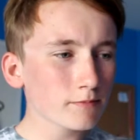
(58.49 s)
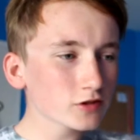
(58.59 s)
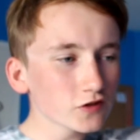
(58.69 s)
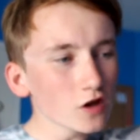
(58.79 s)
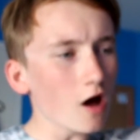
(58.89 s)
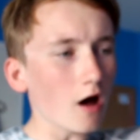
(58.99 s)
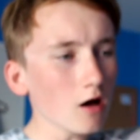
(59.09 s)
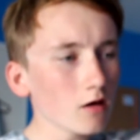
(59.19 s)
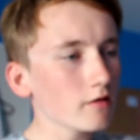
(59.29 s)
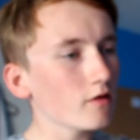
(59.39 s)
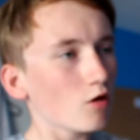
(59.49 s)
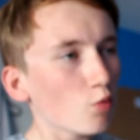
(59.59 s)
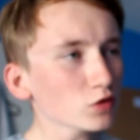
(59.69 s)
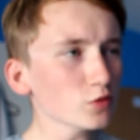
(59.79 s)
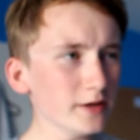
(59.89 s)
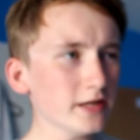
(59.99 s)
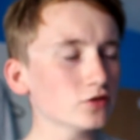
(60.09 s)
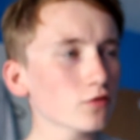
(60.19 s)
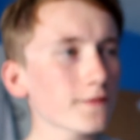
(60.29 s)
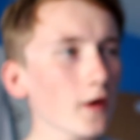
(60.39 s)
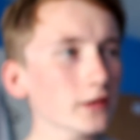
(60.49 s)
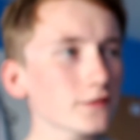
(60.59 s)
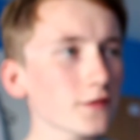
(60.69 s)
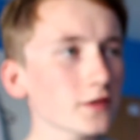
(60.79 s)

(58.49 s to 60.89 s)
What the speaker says: But sir, what do we need to revise for